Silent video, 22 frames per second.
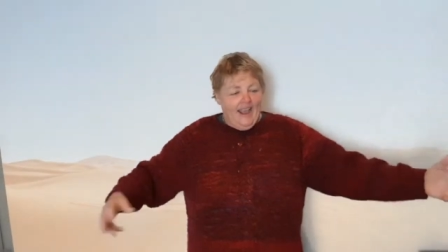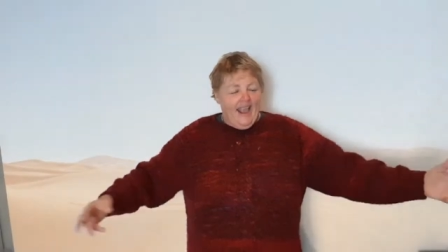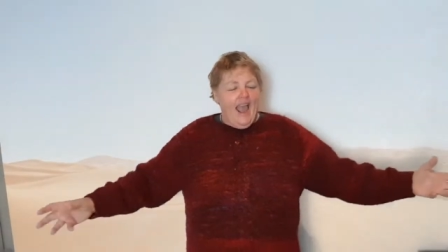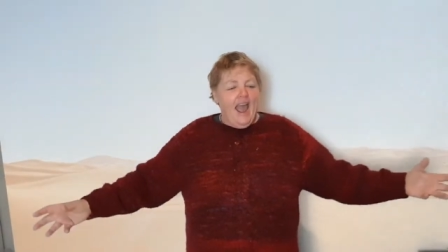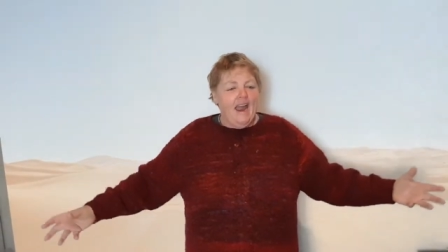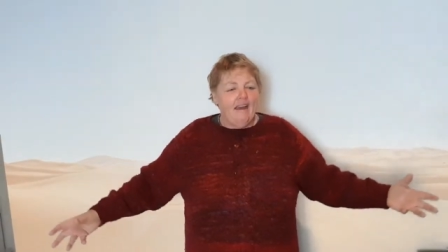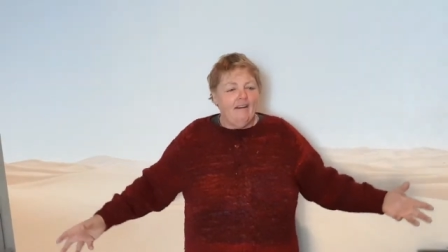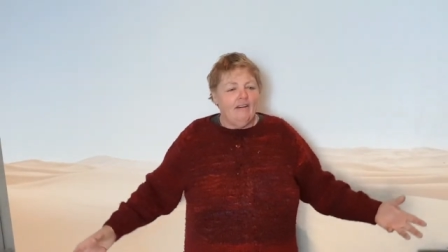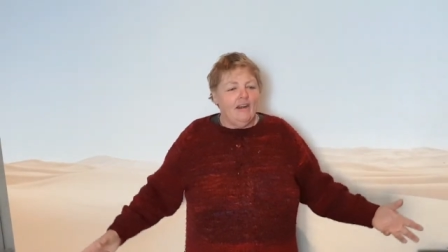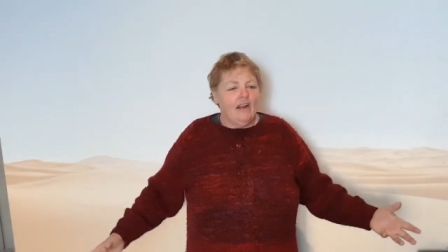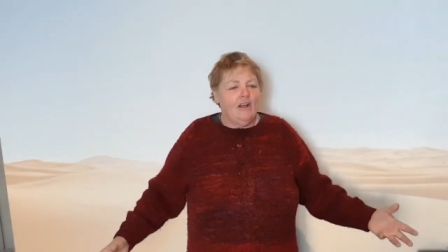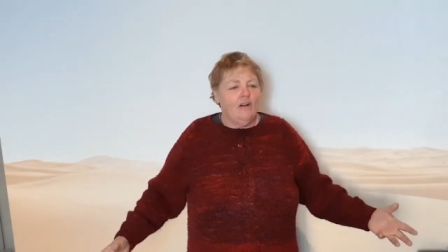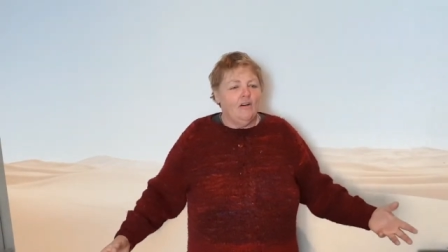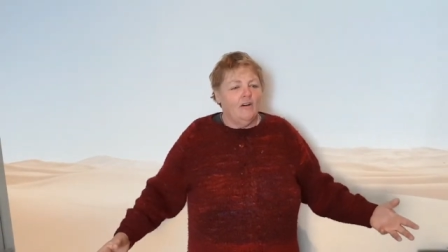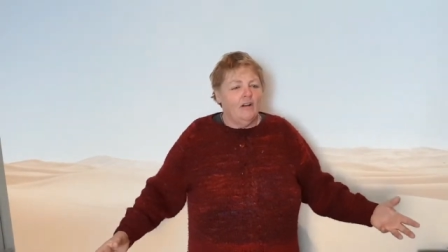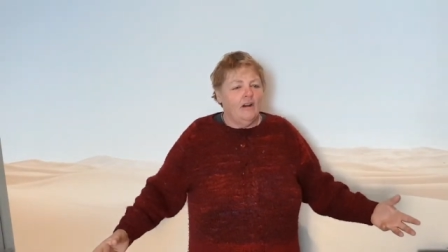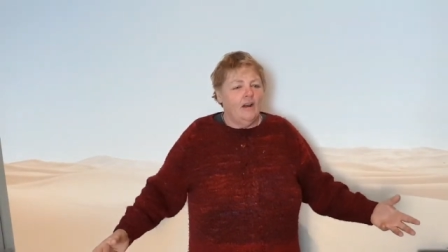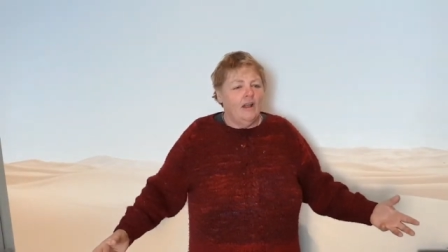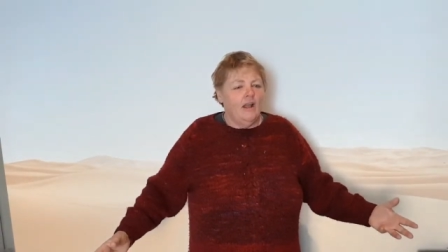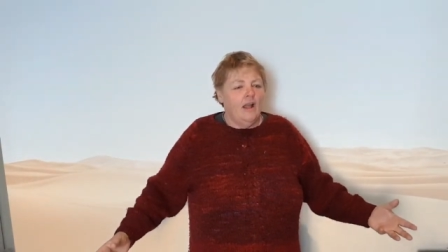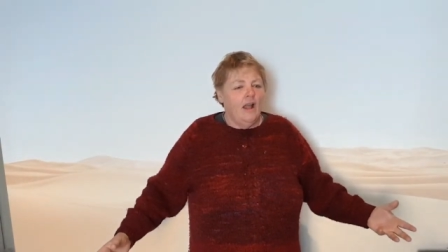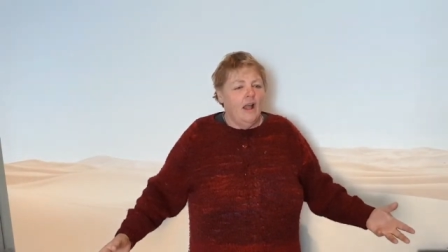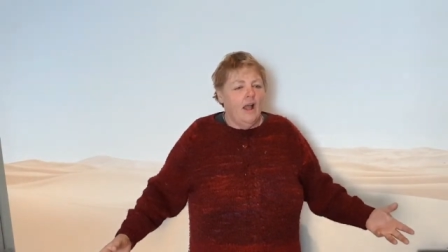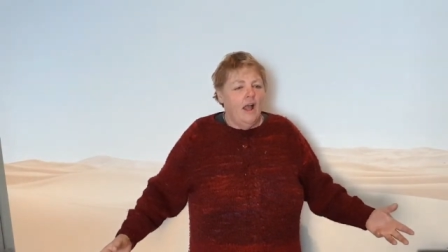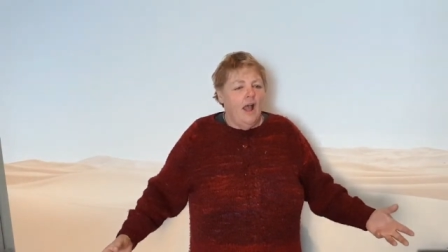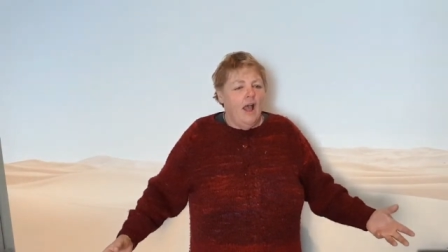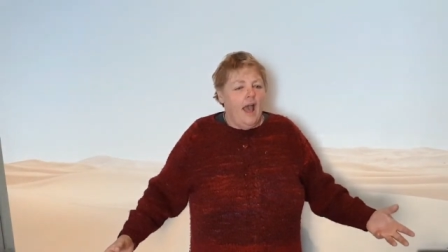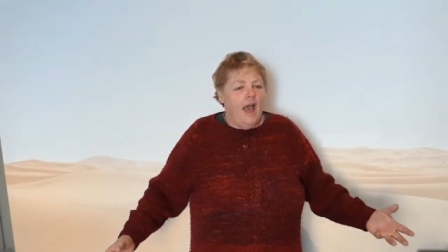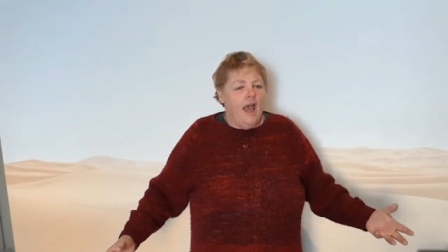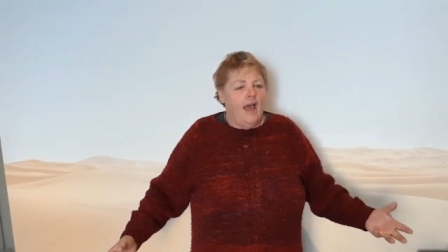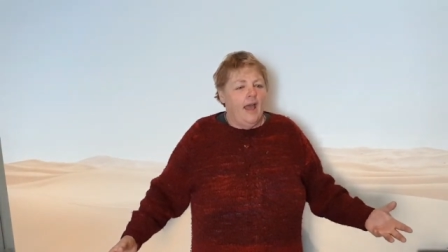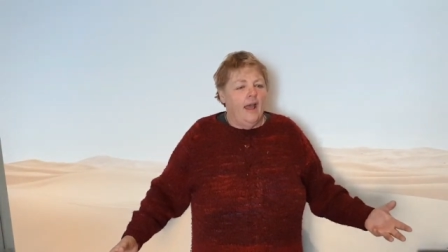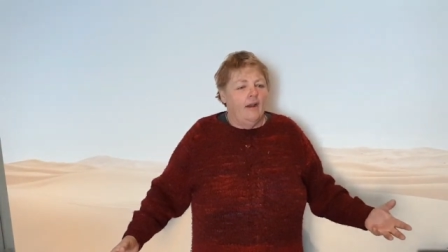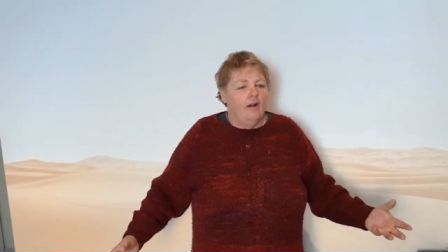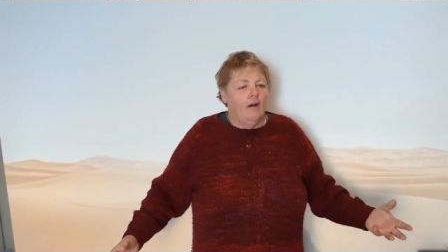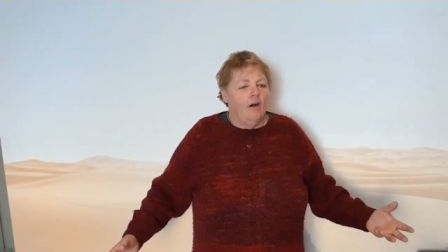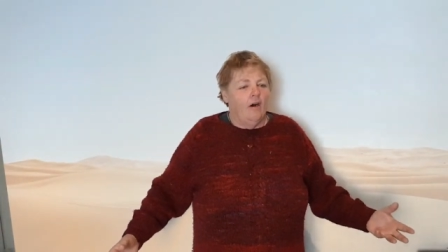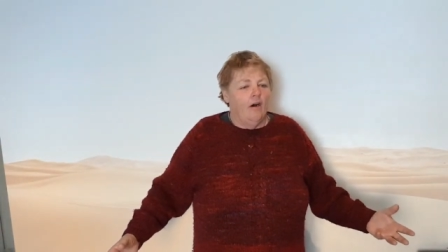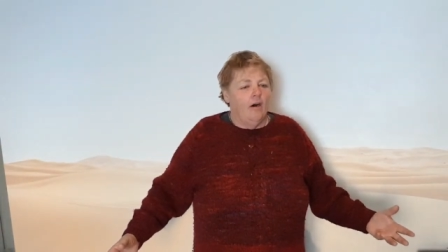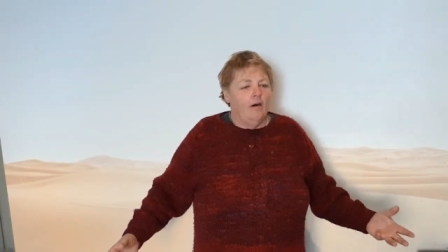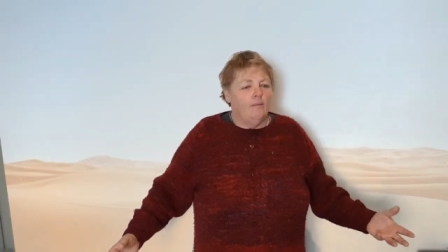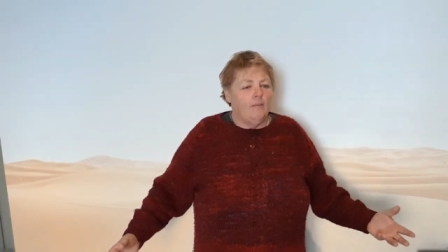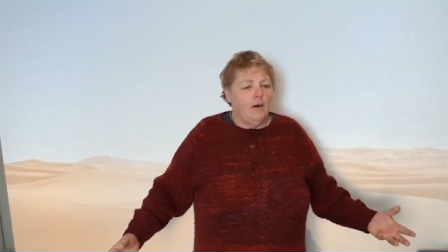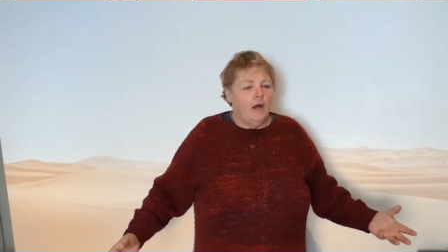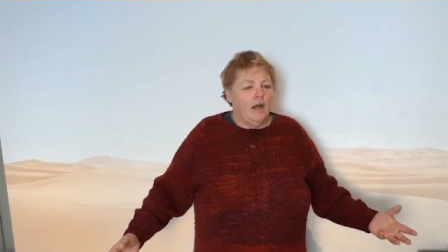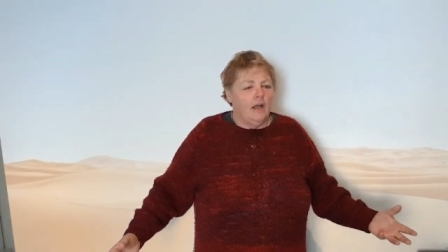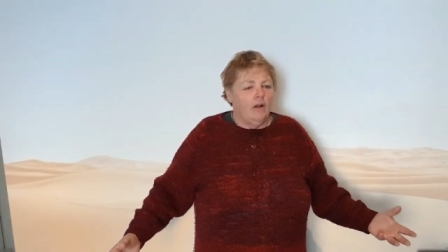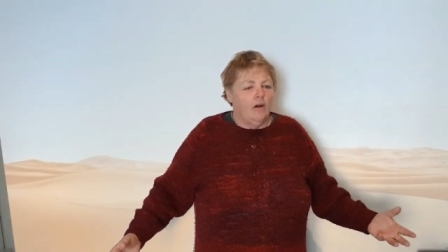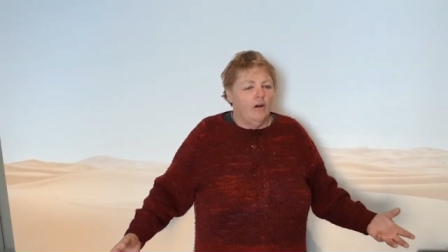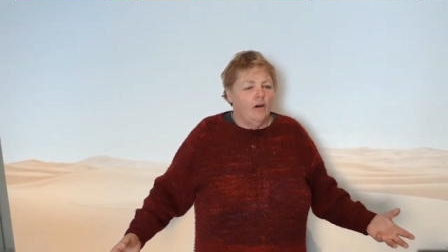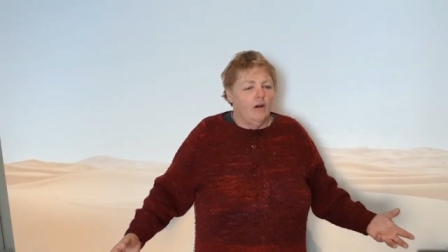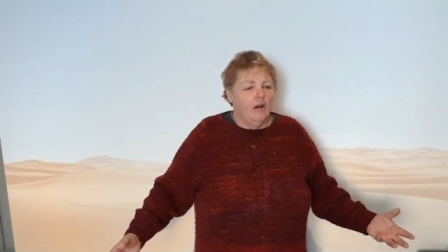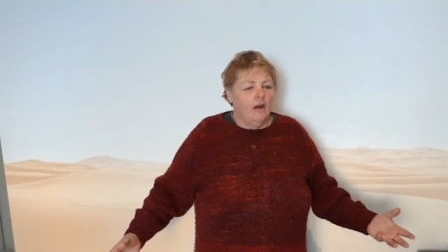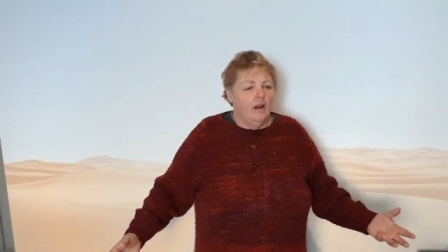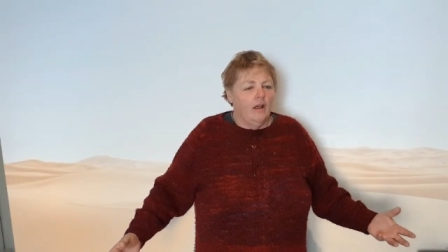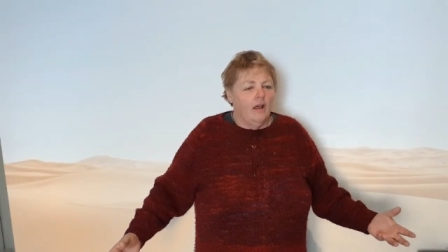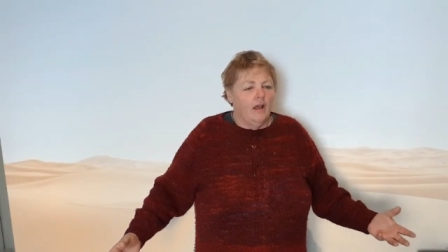carrying on. And oh my God,